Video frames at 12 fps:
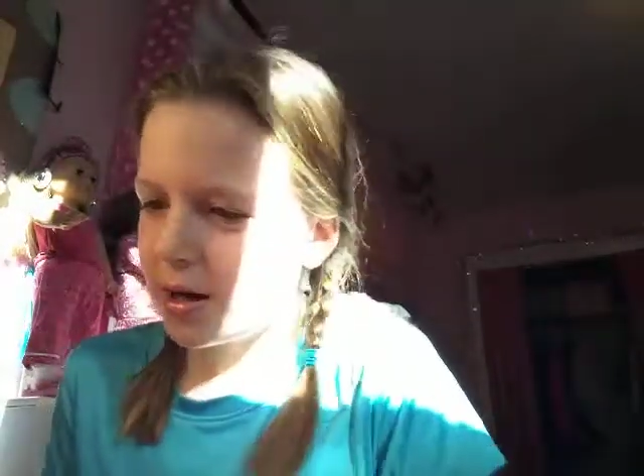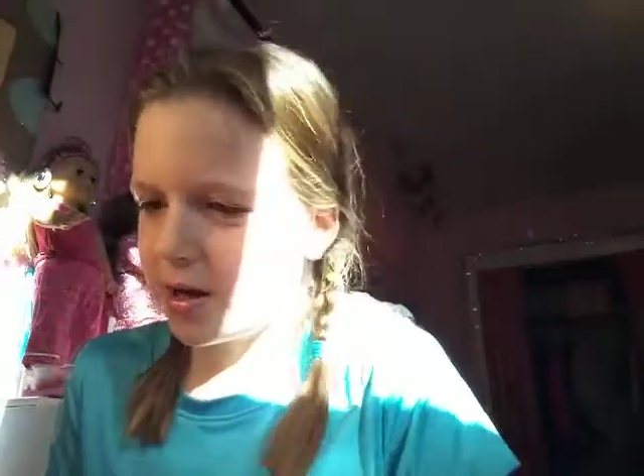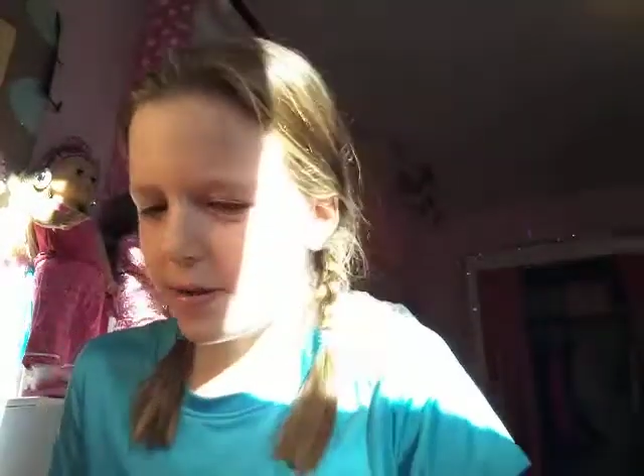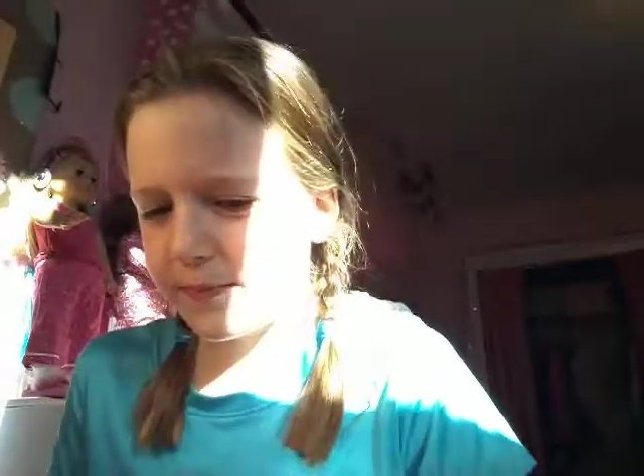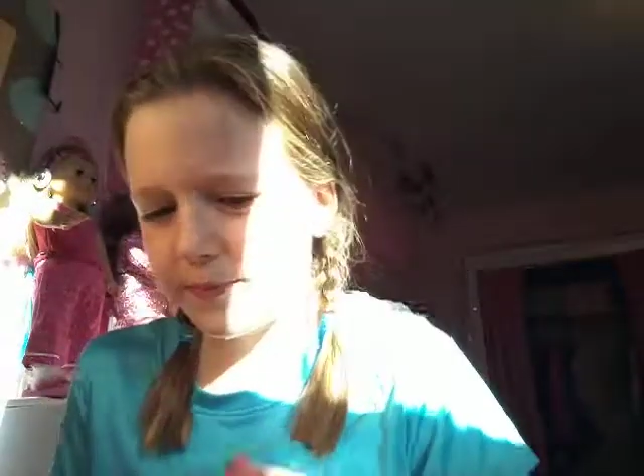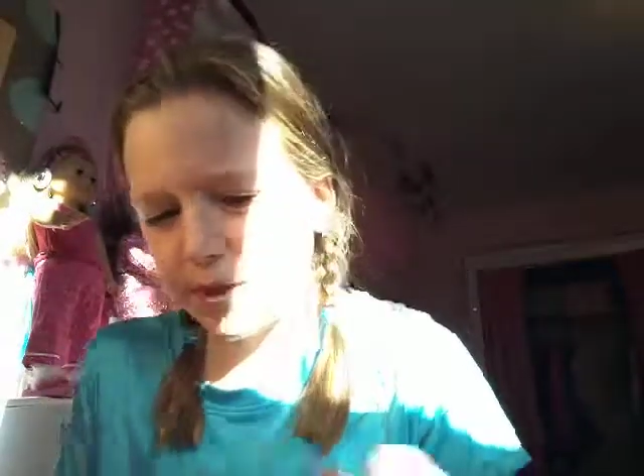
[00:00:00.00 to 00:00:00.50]

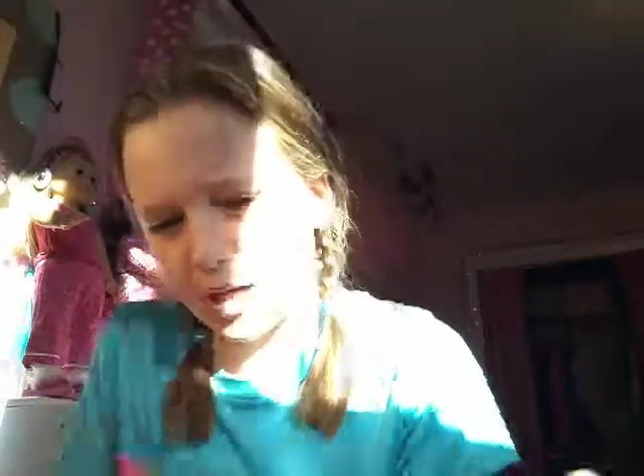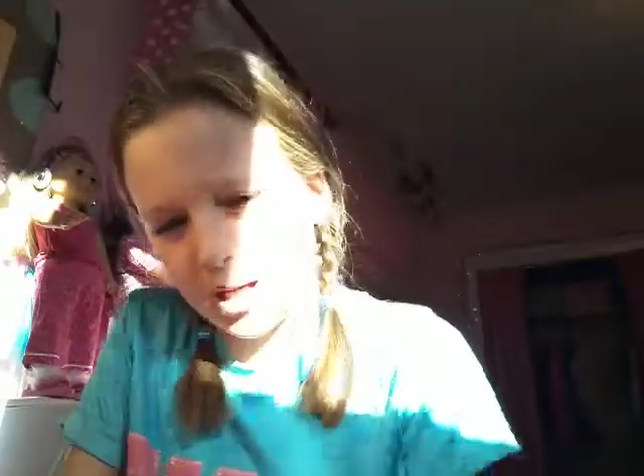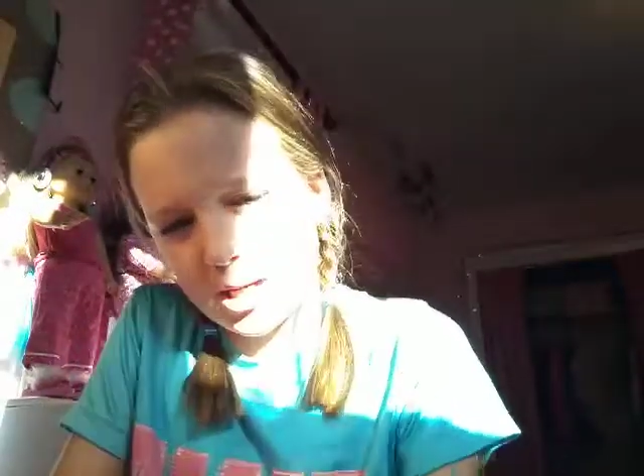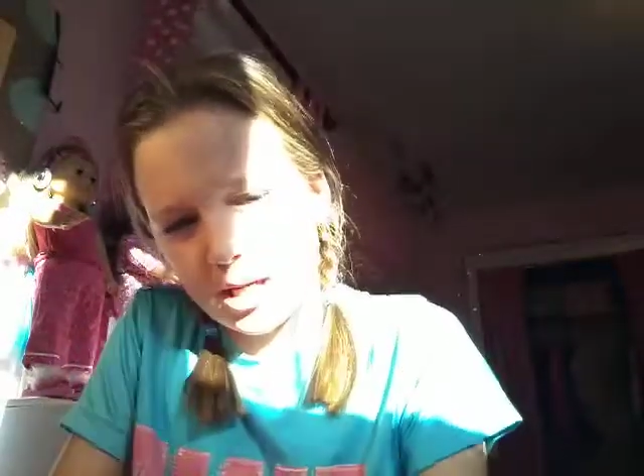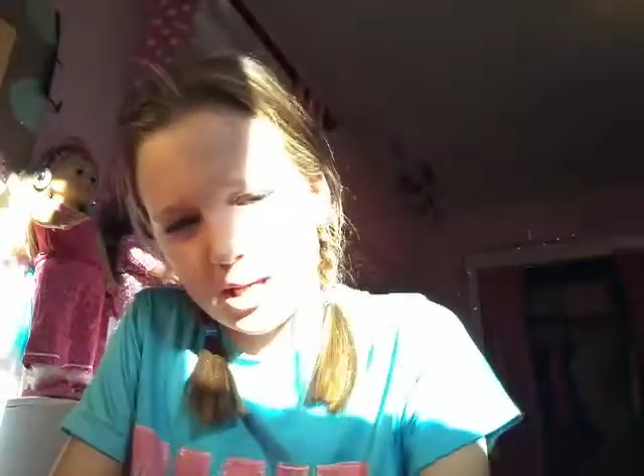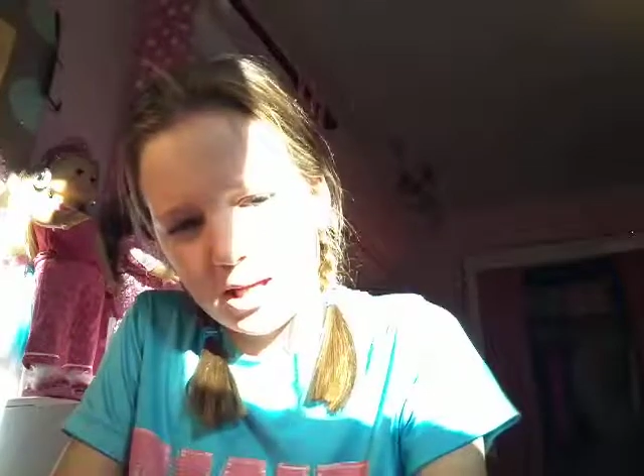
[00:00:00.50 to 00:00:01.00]

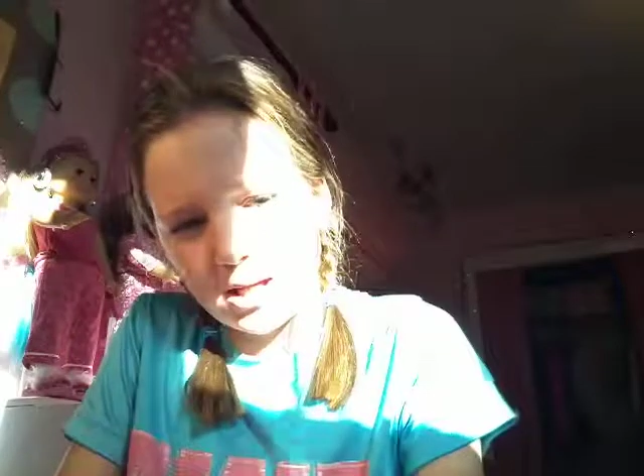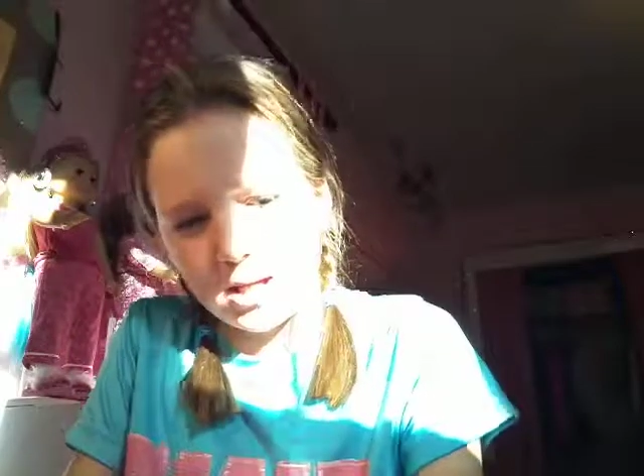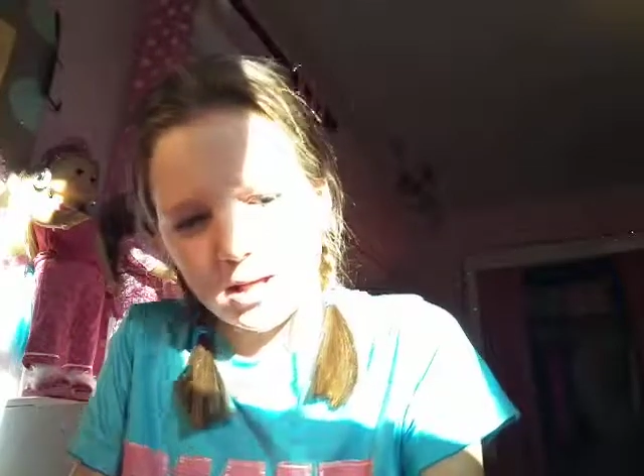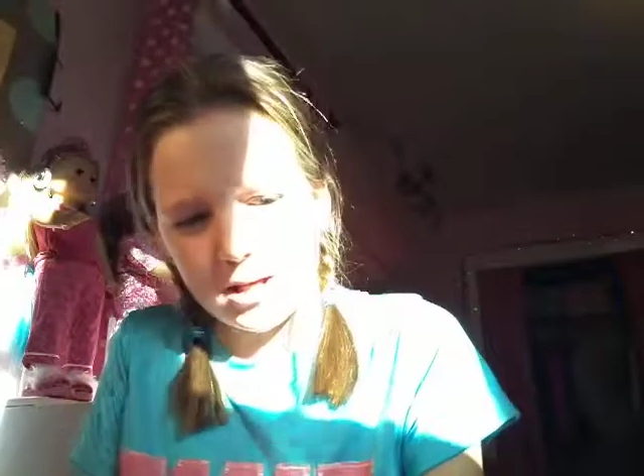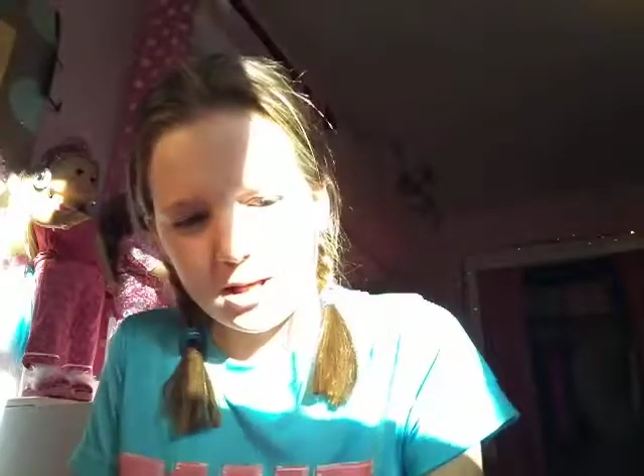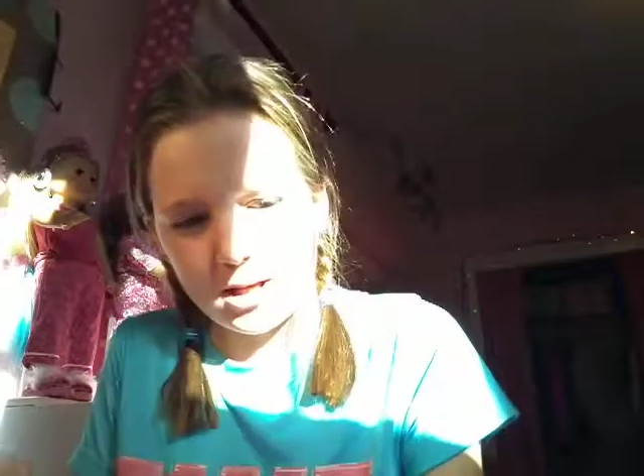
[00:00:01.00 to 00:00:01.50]
because um, I like
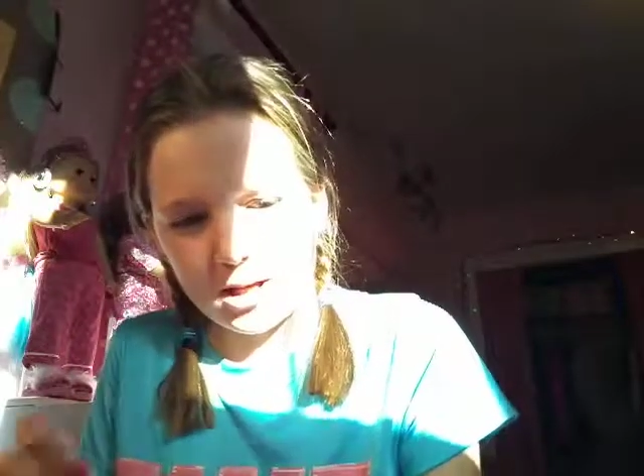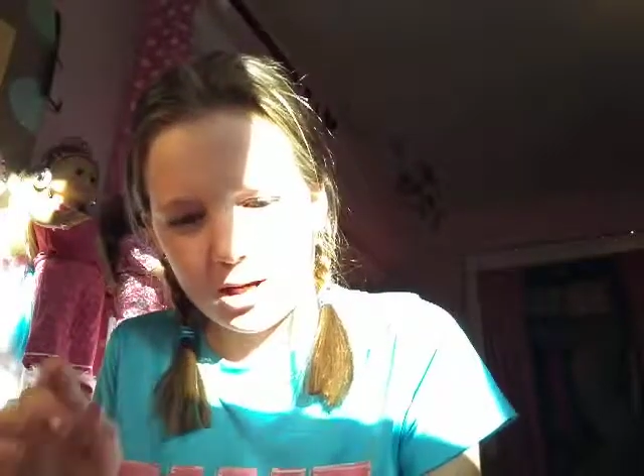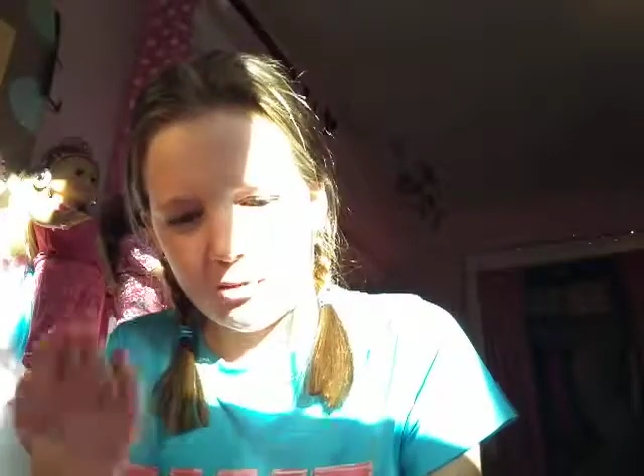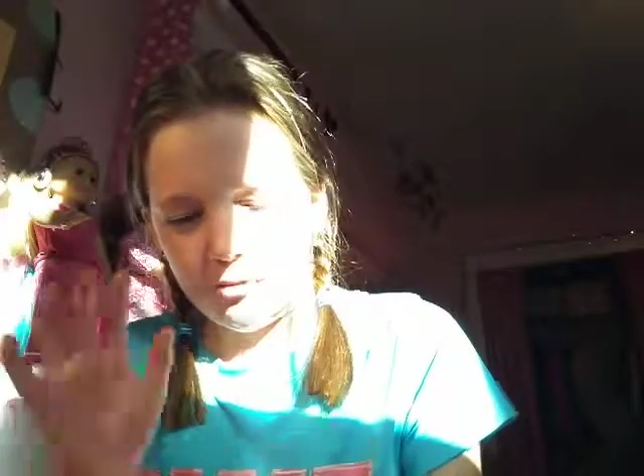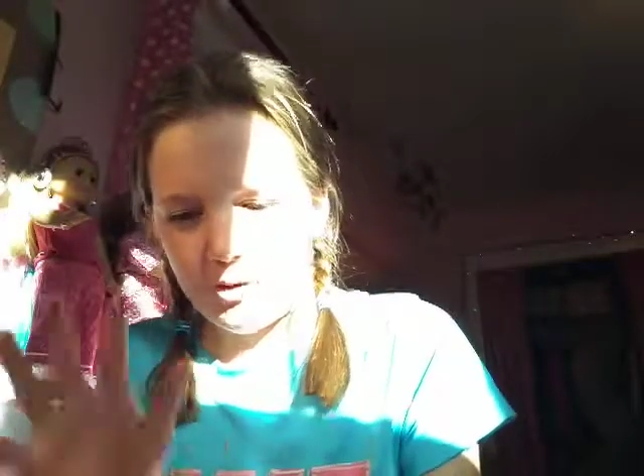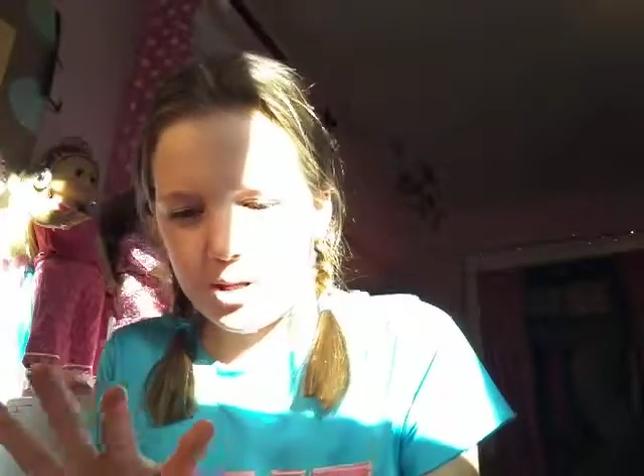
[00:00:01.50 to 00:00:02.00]
to
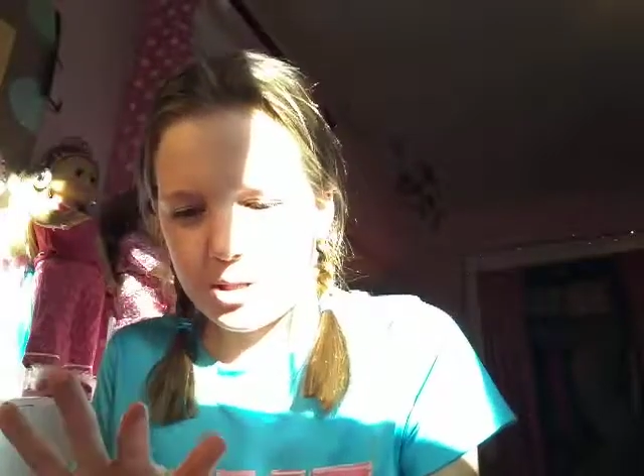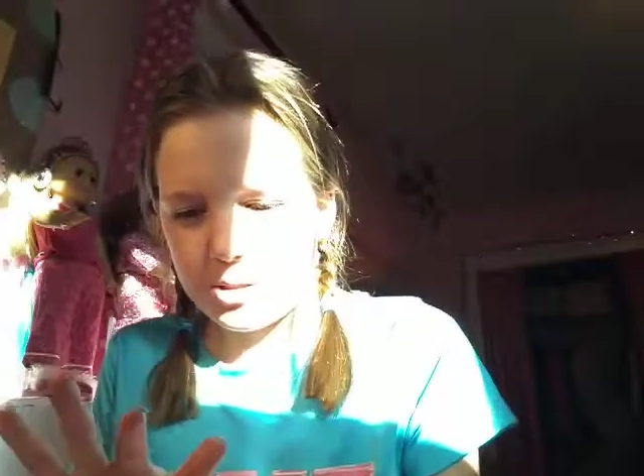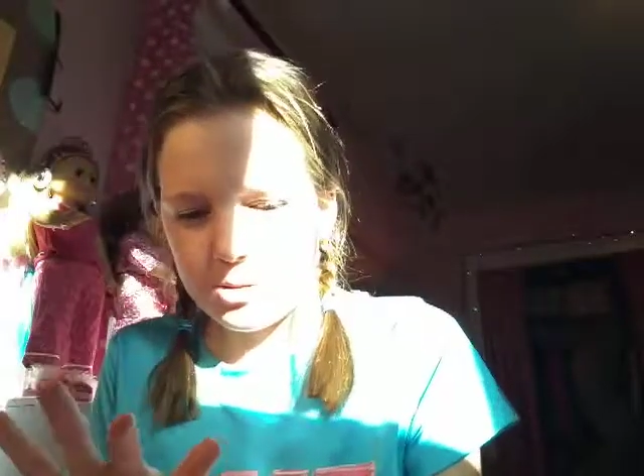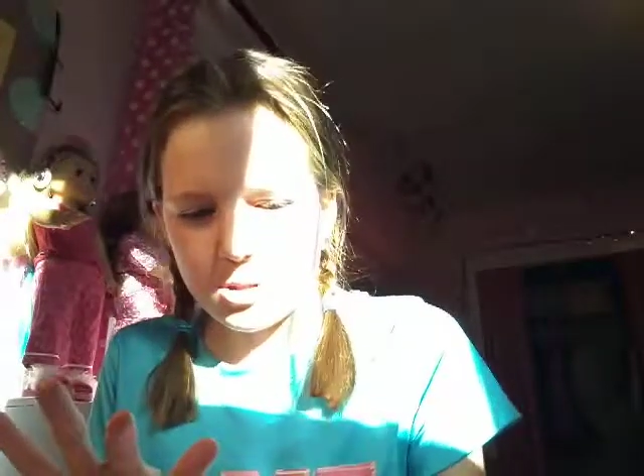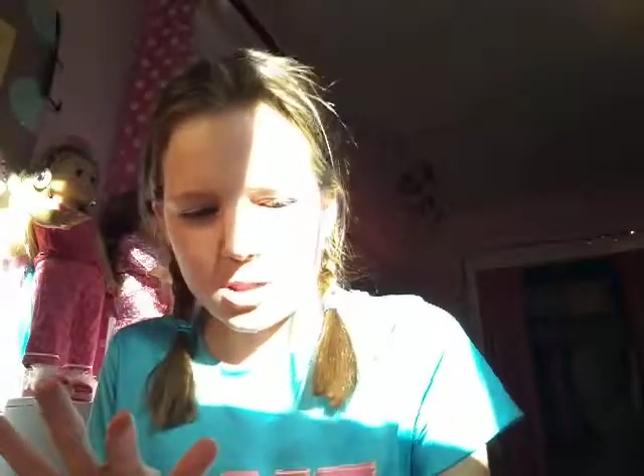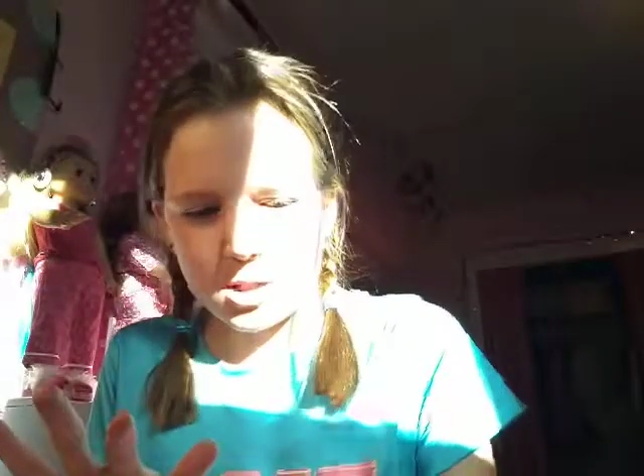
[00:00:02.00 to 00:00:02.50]
collect erasers.